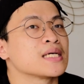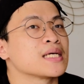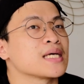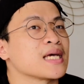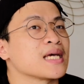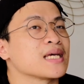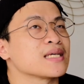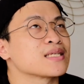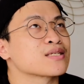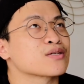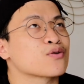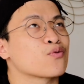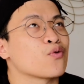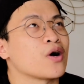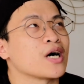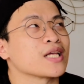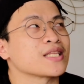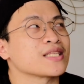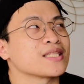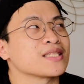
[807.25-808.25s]
a
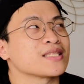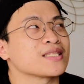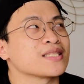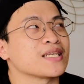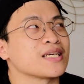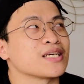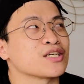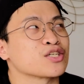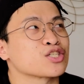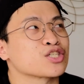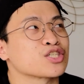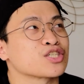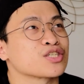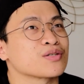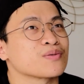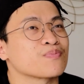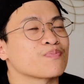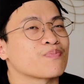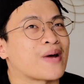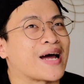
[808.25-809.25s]

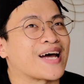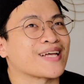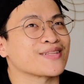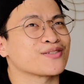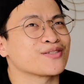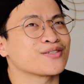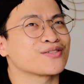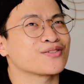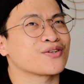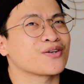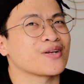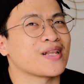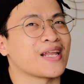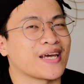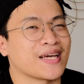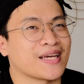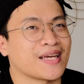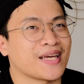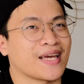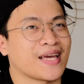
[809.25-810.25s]
squat-ish pattern or
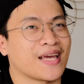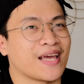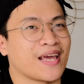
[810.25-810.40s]
like